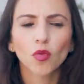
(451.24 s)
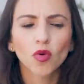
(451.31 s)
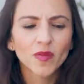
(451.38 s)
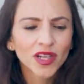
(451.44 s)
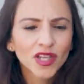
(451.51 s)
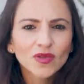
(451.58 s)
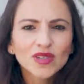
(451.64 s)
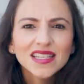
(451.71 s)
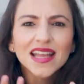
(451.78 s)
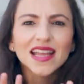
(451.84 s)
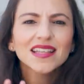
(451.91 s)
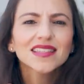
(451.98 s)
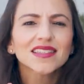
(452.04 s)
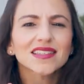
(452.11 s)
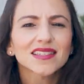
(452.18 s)
A woman who
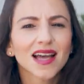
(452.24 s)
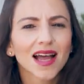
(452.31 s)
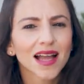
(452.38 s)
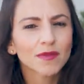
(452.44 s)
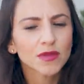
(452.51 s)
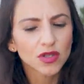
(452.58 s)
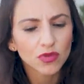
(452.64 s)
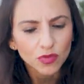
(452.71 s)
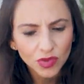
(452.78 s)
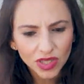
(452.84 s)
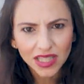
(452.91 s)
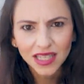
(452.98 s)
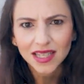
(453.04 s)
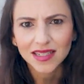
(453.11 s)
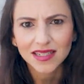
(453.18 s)
takes the time to
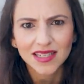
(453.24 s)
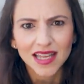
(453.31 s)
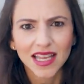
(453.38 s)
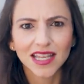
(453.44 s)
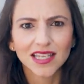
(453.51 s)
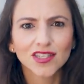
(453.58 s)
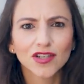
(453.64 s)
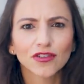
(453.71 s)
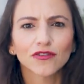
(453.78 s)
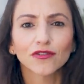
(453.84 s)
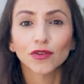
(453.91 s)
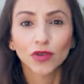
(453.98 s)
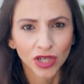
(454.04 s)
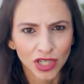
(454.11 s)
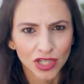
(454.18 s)
really taste her
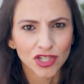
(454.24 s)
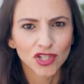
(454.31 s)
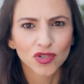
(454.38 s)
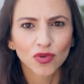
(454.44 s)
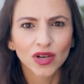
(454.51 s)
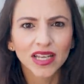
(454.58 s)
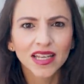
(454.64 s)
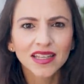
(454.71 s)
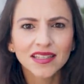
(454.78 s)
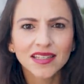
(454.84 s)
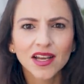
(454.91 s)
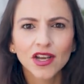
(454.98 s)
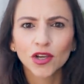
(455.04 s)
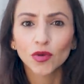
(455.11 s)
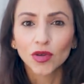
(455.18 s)
food and enjoy it,
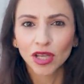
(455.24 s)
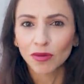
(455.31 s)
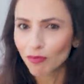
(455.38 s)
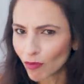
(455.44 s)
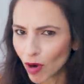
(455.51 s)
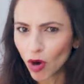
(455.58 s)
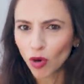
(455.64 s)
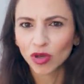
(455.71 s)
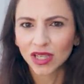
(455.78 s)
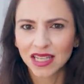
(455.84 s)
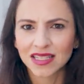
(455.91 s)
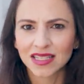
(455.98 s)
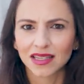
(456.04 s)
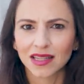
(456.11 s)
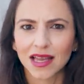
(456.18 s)
who can moan
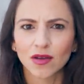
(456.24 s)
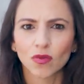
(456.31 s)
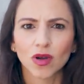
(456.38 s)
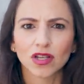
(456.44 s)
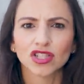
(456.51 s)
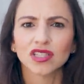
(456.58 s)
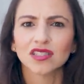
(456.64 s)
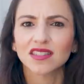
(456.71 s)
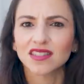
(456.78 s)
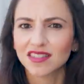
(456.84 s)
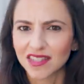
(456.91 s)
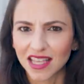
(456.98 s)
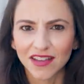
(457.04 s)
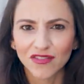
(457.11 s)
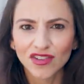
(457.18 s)
in delight while she
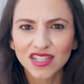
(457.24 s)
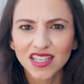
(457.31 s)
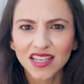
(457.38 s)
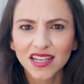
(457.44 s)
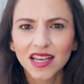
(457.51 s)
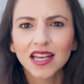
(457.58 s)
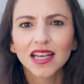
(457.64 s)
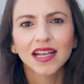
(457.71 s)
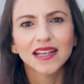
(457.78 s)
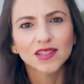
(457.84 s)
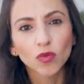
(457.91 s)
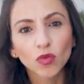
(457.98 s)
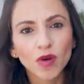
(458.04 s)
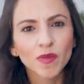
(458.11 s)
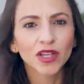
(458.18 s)
savors it, is
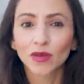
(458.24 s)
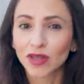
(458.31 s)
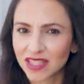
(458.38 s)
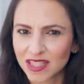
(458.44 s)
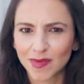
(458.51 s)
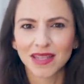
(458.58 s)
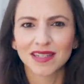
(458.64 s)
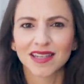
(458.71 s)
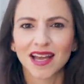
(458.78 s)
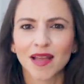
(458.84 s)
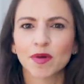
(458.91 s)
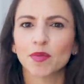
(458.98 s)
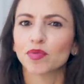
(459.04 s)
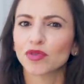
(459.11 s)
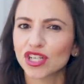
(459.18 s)
a woman who can spend
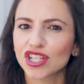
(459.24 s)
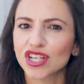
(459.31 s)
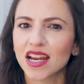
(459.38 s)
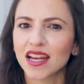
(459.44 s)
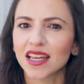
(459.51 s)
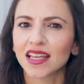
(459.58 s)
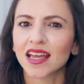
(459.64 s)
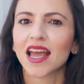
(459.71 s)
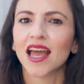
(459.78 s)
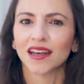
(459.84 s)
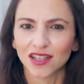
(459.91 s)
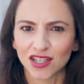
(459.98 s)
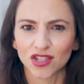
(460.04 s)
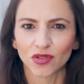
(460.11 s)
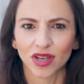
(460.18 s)
time appreciating
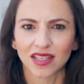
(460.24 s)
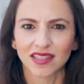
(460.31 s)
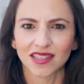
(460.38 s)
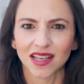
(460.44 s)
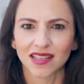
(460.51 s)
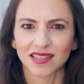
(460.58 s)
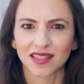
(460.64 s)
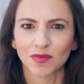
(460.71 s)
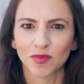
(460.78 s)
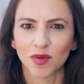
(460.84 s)
and enjoying sex in the